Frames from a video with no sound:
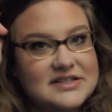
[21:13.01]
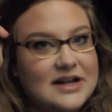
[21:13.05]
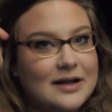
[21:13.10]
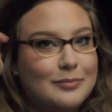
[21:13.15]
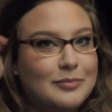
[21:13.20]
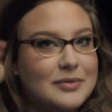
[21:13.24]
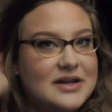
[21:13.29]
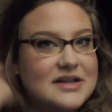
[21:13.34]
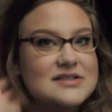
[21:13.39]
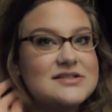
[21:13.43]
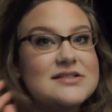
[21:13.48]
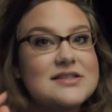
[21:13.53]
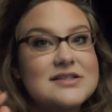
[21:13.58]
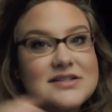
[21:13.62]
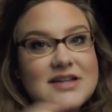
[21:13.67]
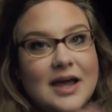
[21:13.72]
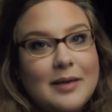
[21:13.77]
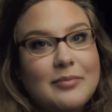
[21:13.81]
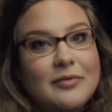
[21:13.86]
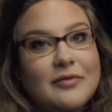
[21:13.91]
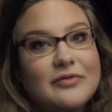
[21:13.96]
it up. It is the
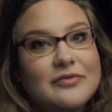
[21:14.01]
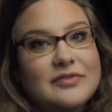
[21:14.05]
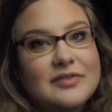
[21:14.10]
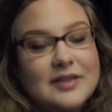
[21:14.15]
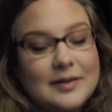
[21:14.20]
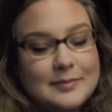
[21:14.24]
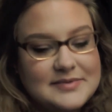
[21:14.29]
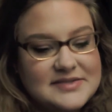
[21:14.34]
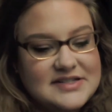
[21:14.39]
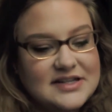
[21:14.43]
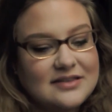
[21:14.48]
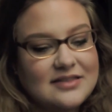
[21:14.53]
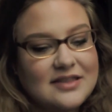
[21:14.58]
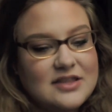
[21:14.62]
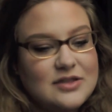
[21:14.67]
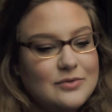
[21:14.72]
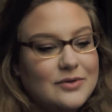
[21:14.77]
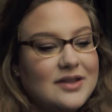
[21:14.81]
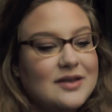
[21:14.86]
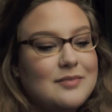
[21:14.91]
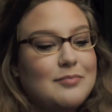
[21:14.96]
type of lipstick that
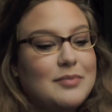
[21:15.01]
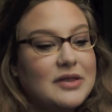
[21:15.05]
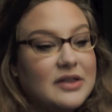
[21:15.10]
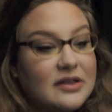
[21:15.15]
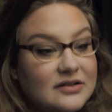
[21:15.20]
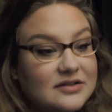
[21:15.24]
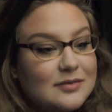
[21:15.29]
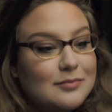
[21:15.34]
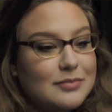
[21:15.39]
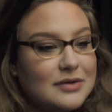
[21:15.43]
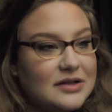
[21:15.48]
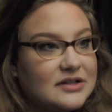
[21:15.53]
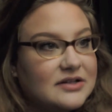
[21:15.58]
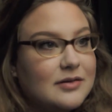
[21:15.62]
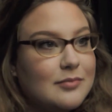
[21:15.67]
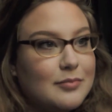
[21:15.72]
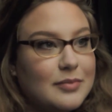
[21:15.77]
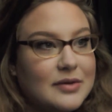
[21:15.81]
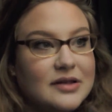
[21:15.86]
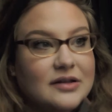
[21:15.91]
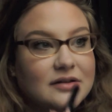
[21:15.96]
you can build and build
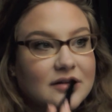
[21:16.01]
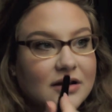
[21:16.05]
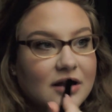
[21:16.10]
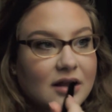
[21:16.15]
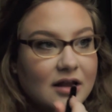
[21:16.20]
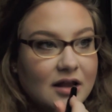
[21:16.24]
and build.